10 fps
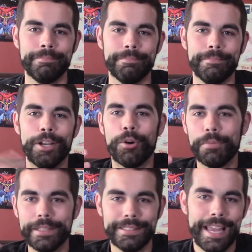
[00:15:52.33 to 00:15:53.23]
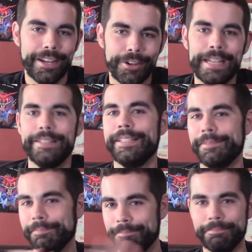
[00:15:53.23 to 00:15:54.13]
No, it's Hangar
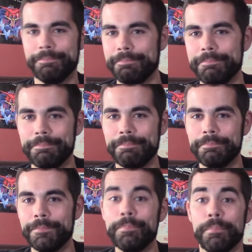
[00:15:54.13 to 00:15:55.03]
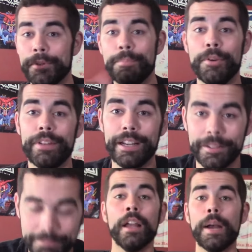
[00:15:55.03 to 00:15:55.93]
18. Moving
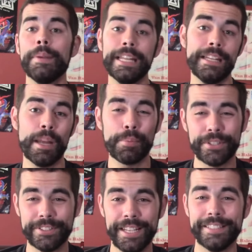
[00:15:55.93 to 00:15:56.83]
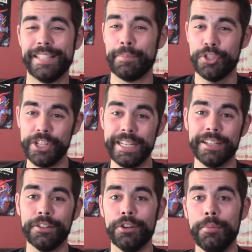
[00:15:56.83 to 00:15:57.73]
on. Coming in at number 6, I'm
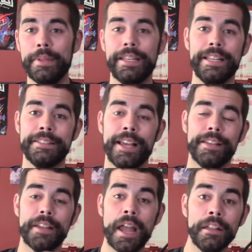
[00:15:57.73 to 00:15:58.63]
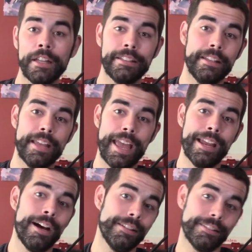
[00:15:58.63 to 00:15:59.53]
cheating a little bit, it's Dialectic
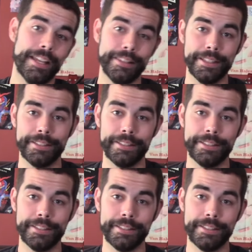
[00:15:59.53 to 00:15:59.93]
Chaos and This